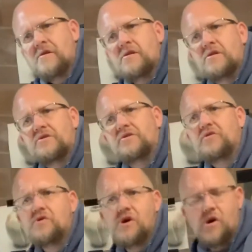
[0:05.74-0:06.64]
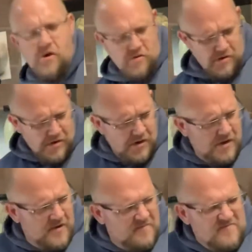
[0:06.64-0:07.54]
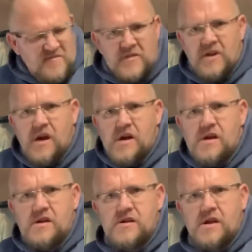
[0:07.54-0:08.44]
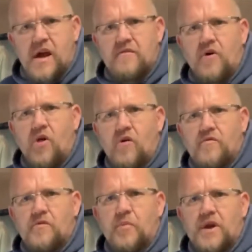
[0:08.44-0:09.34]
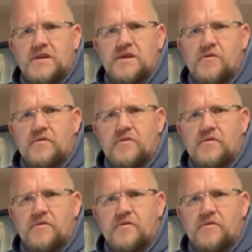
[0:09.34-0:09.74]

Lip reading: studio. We're kind of all over the place here.